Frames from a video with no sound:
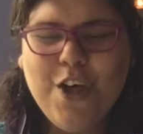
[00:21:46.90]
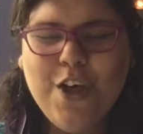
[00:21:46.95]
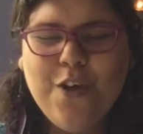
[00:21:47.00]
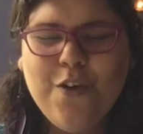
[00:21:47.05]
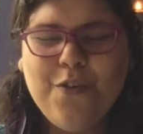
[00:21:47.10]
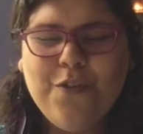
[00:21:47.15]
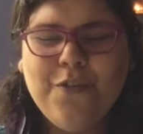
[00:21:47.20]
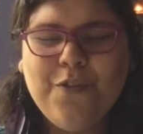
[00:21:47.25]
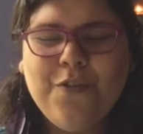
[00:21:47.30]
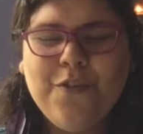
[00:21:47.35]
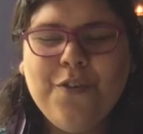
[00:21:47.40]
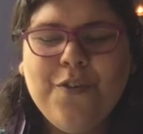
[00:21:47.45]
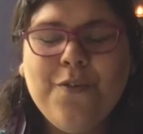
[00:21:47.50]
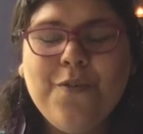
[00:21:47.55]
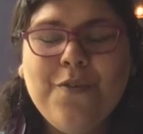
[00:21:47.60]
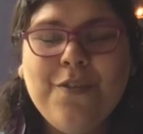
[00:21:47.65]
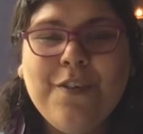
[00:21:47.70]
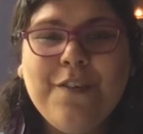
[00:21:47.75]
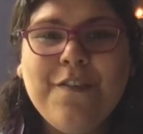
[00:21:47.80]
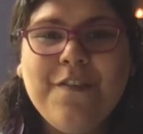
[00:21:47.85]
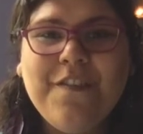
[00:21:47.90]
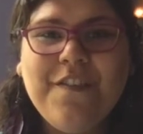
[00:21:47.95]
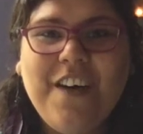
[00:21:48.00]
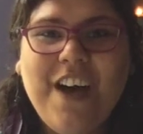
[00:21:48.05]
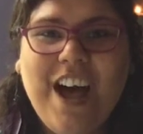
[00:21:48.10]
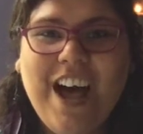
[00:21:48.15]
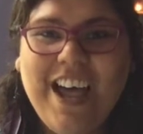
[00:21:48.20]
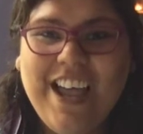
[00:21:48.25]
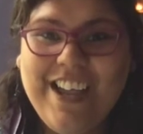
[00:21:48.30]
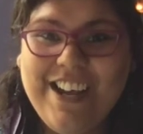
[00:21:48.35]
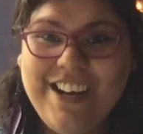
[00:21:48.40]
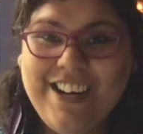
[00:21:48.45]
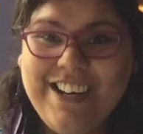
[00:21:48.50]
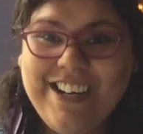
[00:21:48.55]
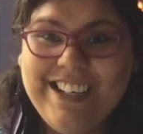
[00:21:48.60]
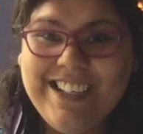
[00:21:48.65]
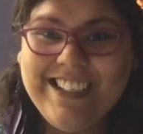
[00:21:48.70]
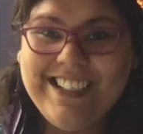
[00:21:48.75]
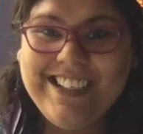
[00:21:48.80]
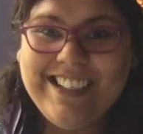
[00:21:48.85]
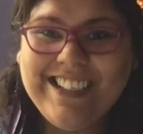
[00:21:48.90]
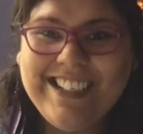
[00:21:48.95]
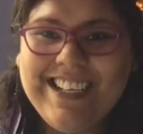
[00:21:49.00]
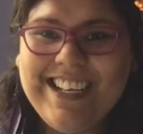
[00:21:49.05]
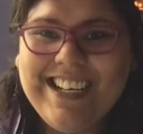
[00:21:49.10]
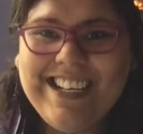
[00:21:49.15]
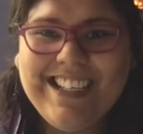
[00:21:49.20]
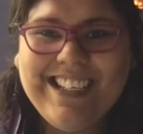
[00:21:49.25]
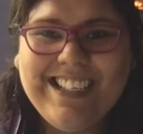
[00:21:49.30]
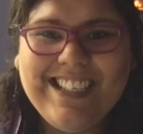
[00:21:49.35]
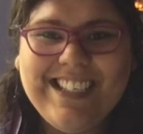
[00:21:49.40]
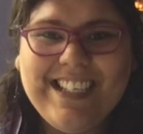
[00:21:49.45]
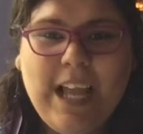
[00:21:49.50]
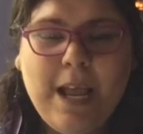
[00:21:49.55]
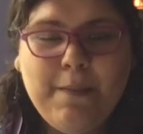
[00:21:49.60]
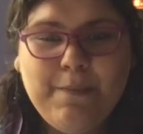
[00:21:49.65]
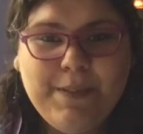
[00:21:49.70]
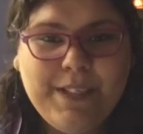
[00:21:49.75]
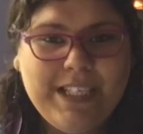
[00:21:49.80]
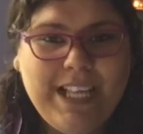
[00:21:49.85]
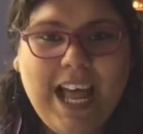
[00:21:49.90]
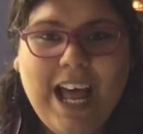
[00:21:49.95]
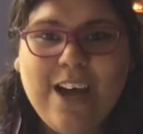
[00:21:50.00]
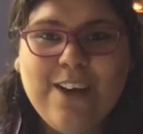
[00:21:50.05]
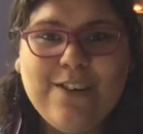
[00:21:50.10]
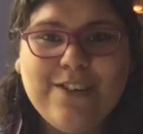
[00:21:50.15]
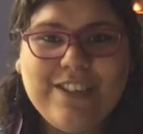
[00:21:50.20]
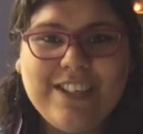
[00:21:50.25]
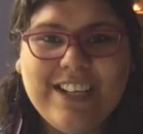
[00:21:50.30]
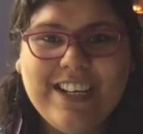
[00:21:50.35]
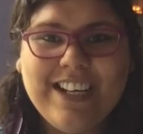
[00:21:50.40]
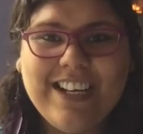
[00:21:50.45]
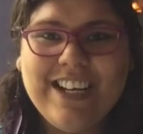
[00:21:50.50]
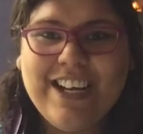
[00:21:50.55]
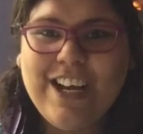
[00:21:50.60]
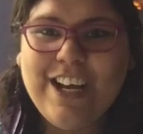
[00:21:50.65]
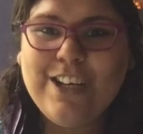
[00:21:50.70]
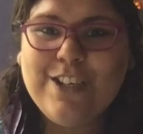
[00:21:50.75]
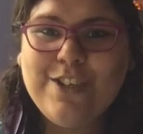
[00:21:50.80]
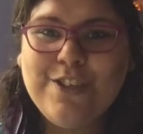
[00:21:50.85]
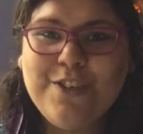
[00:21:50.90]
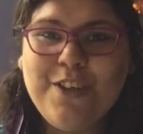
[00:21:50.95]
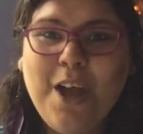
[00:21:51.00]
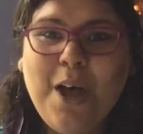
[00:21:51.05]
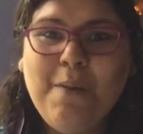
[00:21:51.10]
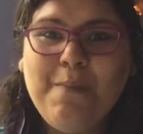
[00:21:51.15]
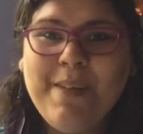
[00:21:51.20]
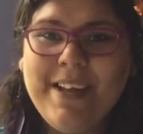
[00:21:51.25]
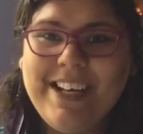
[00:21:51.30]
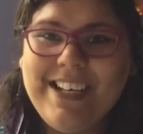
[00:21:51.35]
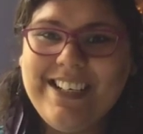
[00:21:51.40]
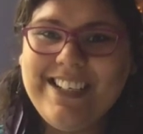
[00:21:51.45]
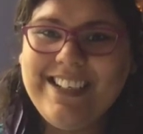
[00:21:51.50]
through the fire steps out a shaman.